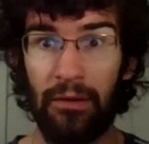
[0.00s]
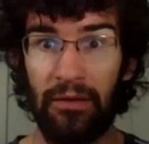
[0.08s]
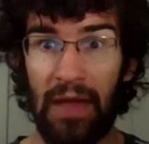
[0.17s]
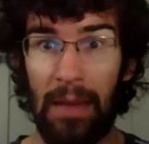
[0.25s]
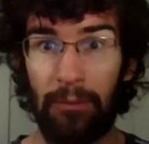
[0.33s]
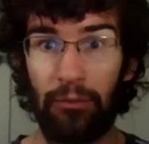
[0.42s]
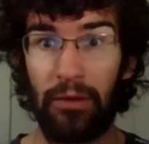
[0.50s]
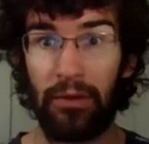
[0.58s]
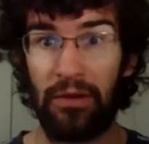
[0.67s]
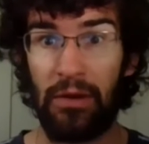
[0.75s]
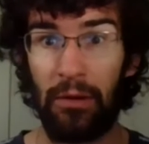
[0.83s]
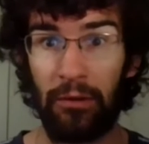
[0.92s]
absolutely,
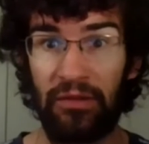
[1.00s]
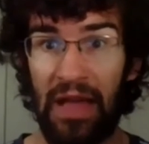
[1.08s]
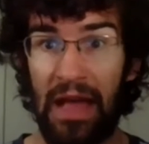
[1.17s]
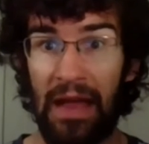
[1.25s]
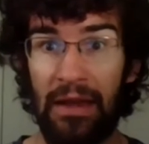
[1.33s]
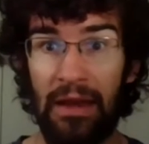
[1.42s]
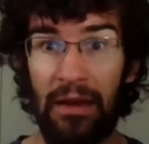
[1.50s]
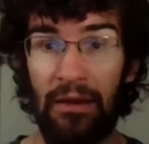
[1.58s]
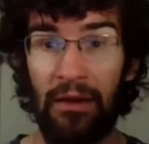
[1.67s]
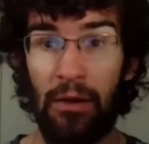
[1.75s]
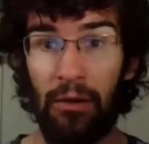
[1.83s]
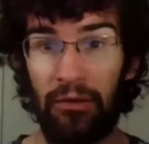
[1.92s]

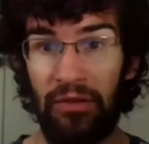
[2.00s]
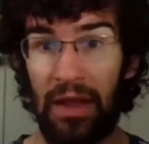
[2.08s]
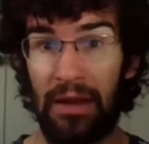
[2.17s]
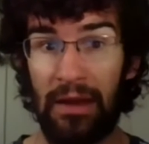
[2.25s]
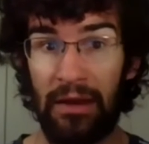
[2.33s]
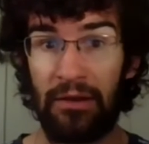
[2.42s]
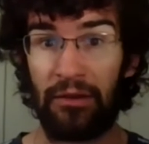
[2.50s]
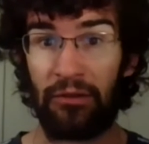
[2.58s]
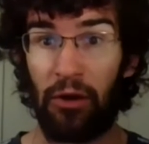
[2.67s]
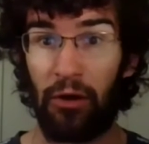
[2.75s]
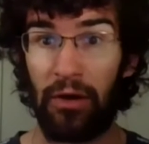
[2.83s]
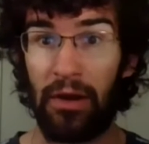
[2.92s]
saddening and
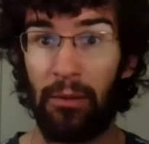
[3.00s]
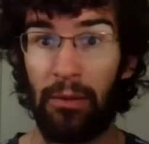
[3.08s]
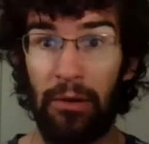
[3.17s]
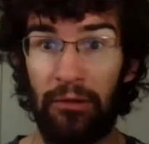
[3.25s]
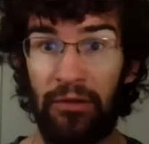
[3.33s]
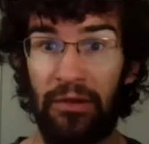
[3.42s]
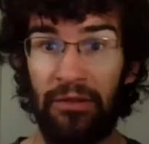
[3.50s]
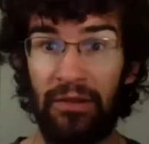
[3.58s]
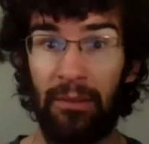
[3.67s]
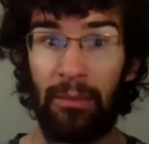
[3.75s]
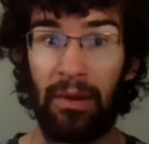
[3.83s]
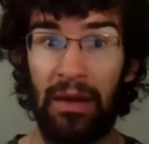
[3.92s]
disheartening when you see
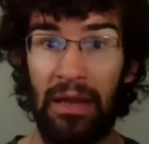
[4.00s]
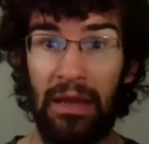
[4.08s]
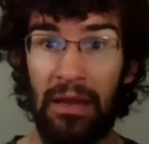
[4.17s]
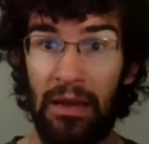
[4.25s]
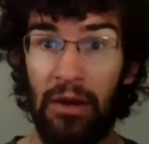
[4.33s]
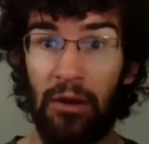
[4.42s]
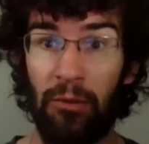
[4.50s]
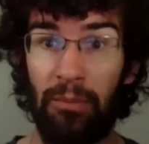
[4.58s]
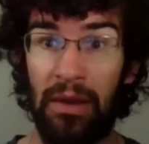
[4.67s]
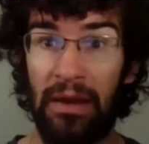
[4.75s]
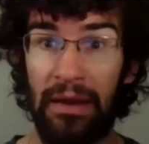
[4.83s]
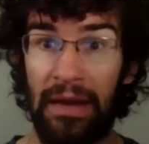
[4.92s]
somebody,
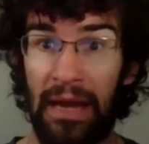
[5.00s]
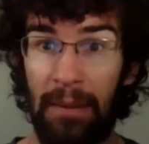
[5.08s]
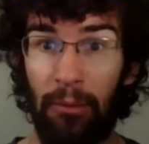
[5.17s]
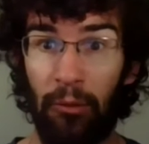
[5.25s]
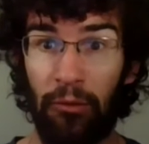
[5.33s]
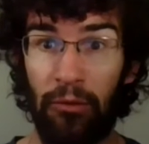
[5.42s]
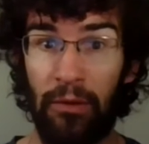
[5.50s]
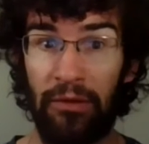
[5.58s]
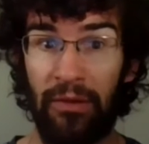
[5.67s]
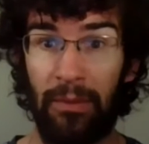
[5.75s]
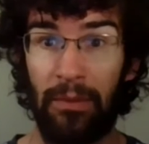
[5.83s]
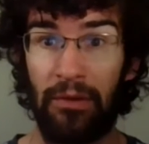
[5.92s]
beating an animal or doing
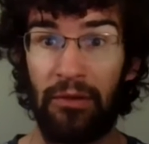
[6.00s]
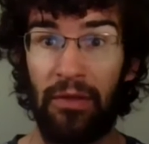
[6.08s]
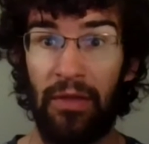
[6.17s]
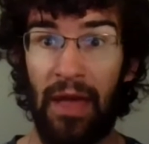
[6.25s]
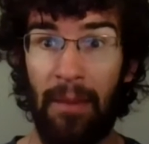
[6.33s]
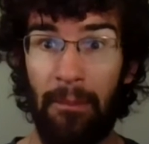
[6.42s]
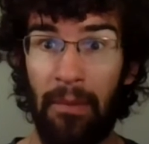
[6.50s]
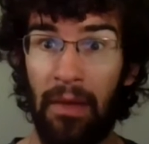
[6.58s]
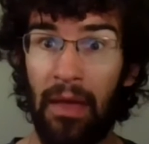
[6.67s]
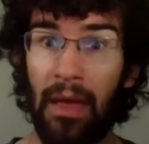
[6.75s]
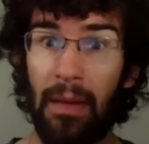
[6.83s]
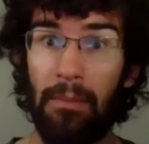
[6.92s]
something to them,
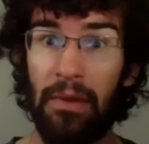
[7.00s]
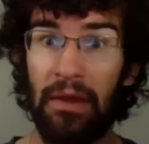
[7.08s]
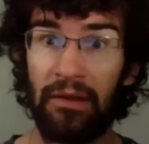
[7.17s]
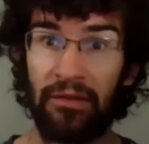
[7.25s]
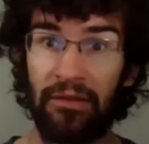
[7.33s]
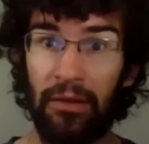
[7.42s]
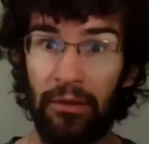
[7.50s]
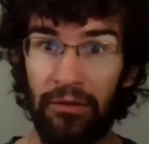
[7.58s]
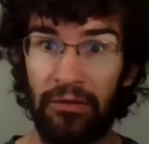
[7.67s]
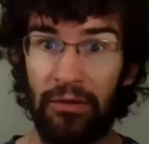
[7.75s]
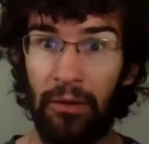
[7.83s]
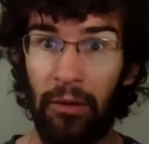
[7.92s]
because they'll
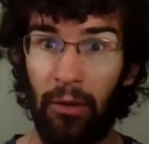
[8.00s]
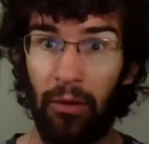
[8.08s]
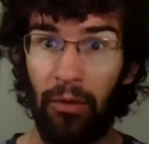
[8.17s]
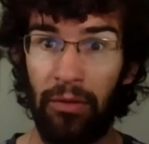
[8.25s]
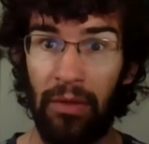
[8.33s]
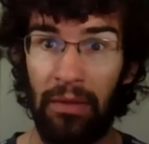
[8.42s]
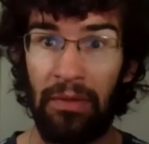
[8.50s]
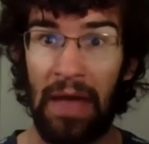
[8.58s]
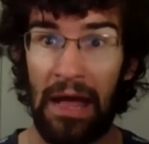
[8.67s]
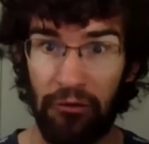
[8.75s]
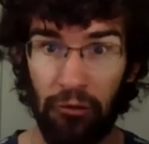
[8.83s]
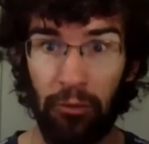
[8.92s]
still
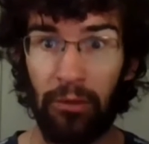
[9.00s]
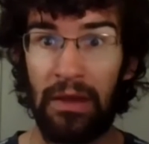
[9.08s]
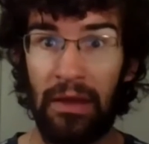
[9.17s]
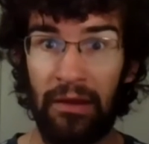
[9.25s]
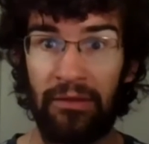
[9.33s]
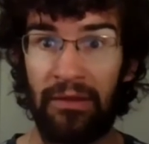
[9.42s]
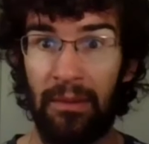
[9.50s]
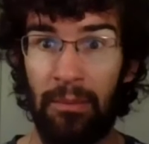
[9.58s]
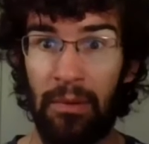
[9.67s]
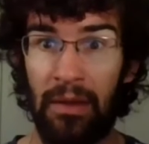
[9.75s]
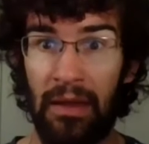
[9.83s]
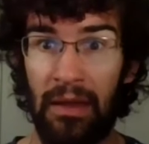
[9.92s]
naturally
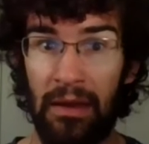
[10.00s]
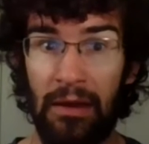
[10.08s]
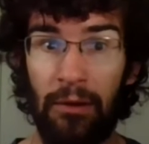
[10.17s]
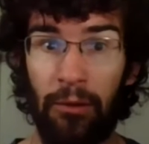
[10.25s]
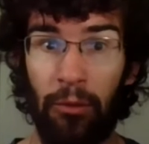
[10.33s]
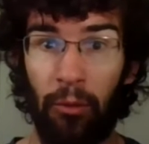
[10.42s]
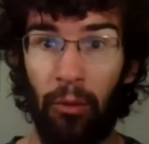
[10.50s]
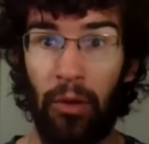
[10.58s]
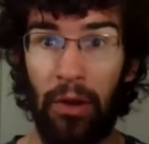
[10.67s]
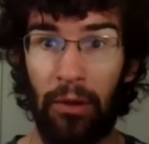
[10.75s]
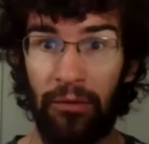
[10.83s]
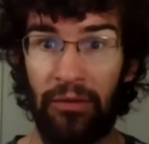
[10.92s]
exhibit, the
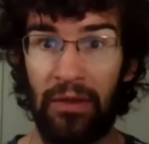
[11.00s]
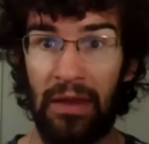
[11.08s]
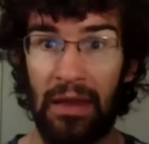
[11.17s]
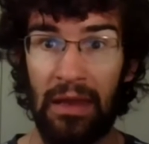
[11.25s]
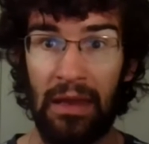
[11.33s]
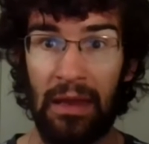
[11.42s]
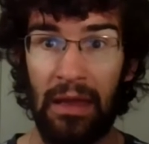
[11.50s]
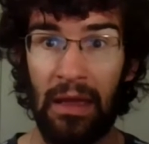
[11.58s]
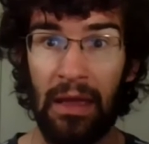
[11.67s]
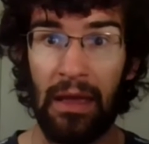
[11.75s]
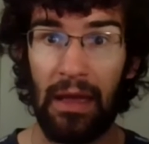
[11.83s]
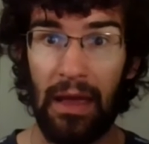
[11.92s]
loyalty
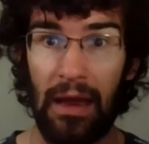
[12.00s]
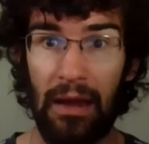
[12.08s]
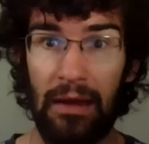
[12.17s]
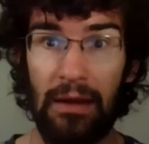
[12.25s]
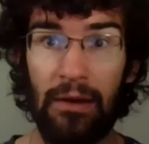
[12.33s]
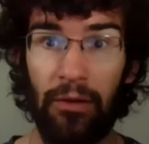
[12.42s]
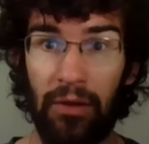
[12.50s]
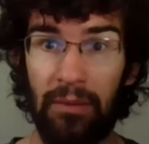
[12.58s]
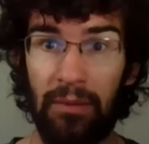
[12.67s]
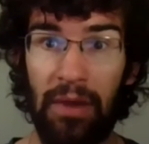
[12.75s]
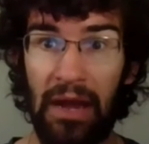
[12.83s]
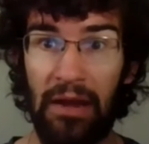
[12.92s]
and, the
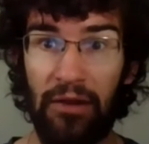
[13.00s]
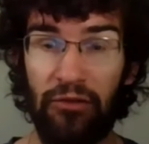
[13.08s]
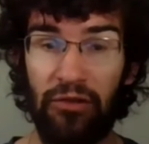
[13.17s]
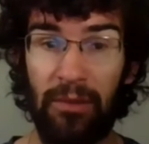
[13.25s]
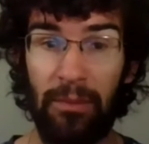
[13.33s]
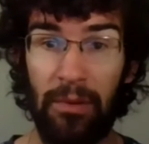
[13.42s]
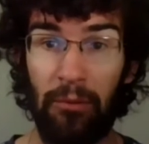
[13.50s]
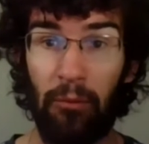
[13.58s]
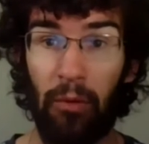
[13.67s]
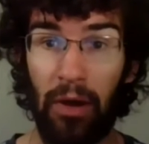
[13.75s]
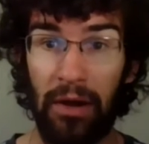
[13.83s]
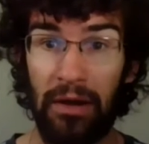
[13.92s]
companionship and
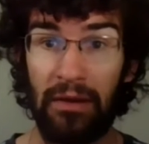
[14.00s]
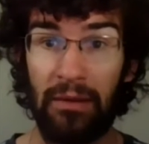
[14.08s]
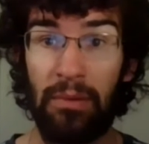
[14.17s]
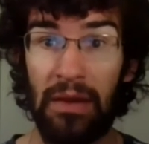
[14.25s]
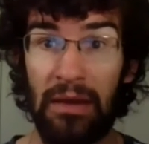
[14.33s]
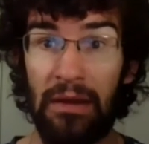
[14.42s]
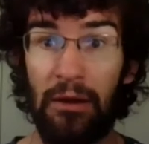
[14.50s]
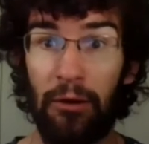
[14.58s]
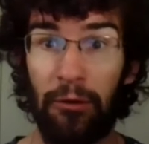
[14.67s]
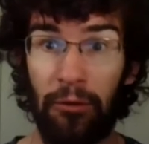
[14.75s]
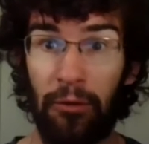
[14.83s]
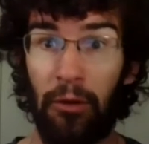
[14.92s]
wanting to be
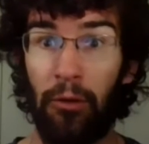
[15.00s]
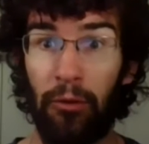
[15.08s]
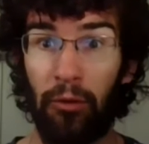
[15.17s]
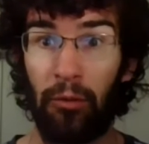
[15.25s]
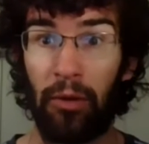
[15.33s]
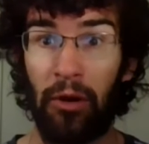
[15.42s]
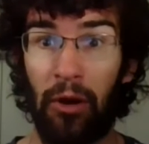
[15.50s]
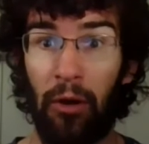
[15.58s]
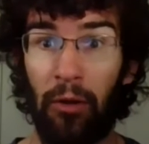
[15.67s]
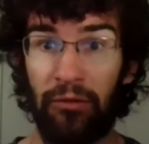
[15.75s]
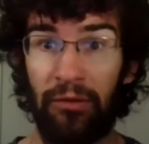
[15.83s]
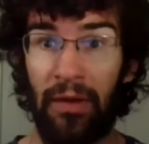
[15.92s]
near their owner
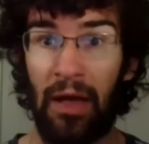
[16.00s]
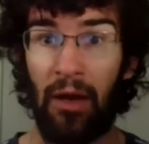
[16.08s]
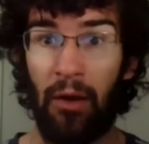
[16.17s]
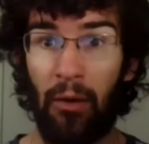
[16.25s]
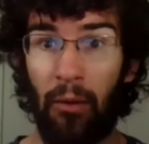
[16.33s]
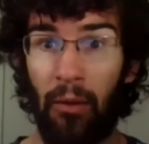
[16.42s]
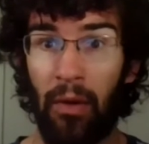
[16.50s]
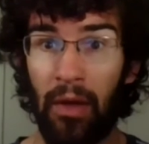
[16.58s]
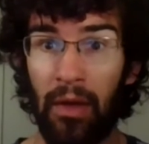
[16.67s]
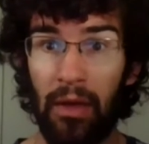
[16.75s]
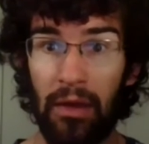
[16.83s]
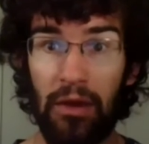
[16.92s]
regardless of how,
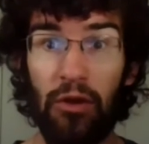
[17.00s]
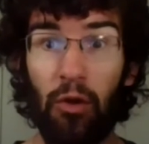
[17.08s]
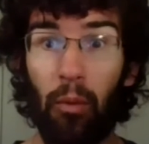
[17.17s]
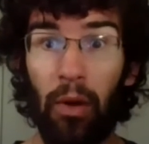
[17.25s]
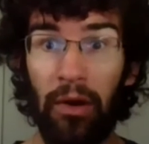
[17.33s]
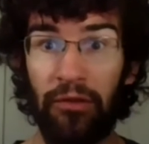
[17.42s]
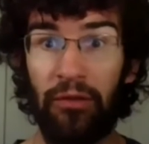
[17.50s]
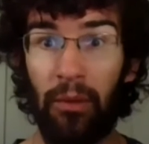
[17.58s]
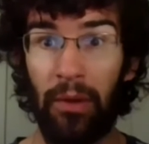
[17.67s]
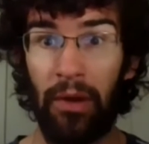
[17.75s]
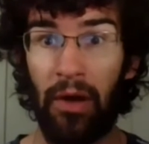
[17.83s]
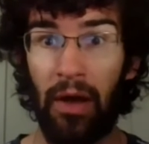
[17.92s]
what is
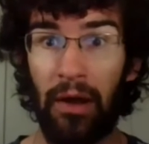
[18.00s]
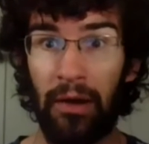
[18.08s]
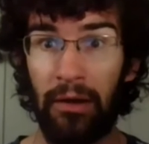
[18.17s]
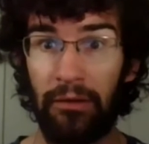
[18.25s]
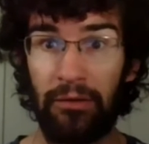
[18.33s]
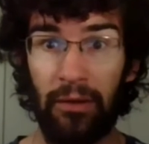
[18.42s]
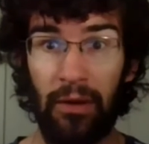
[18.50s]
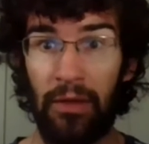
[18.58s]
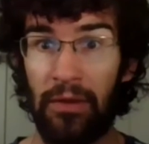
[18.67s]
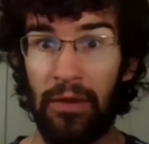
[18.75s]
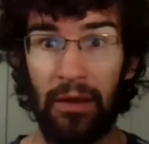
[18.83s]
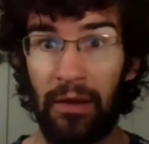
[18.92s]
going on. So I
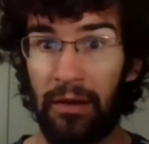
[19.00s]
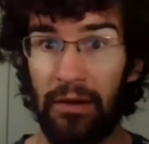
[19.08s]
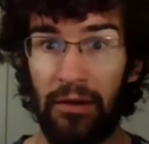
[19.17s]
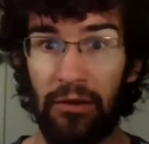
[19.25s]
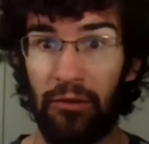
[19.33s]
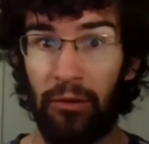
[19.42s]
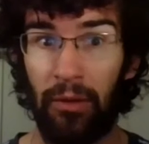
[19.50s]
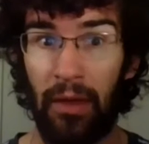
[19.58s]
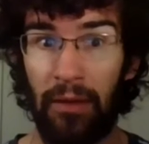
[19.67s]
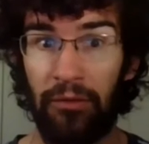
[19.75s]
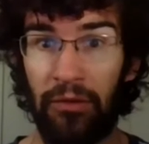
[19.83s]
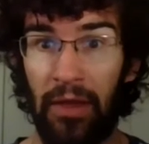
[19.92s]
think unconditional
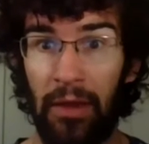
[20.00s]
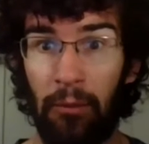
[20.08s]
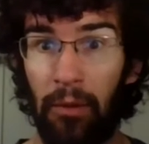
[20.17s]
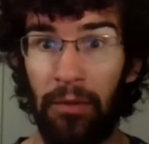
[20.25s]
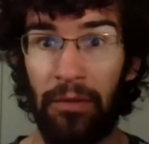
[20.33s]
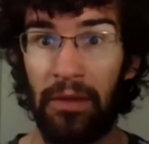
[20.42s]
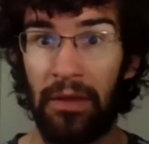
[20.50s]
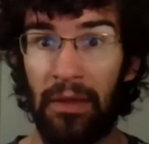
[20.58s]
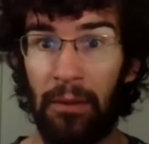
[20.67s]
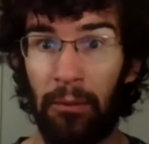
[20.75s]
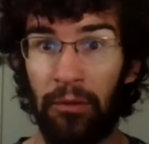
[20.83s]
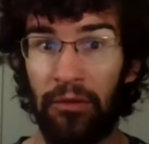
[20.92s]
love's like one thing
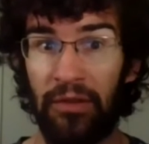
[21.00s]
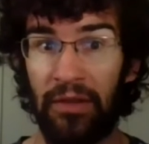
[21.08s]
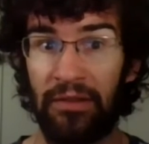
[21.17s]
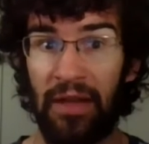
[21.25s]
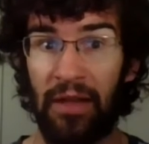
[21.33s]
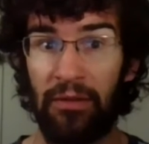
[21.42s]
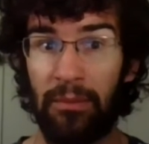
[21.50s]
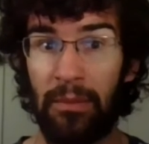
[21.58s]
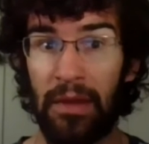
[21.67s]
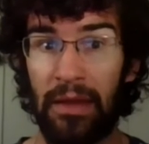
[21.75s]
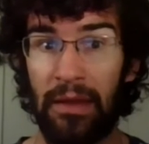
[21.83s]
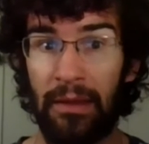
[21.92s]
that really stands out to
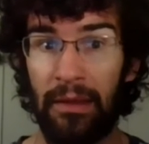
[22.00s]
me.